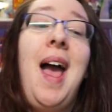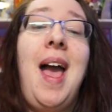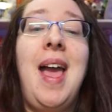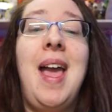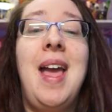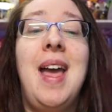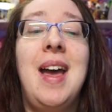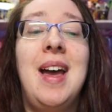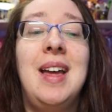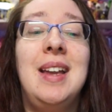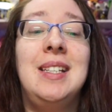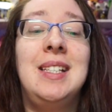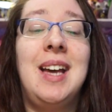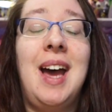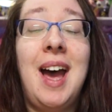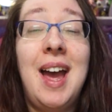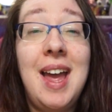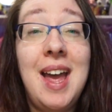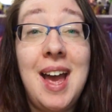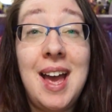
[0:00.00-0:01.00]
and
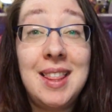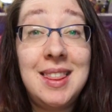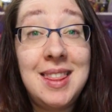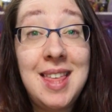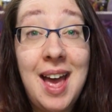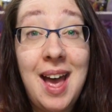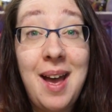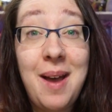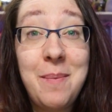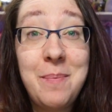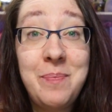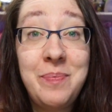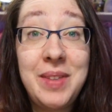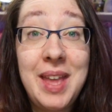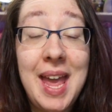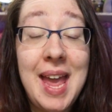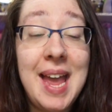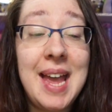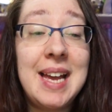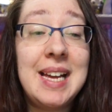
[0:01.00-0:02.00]
I had
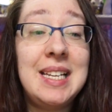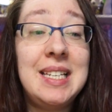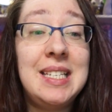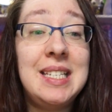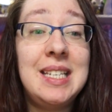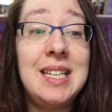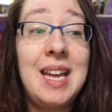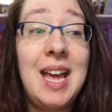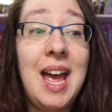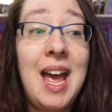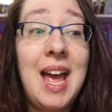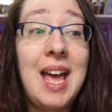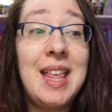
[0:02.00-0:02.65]
them, and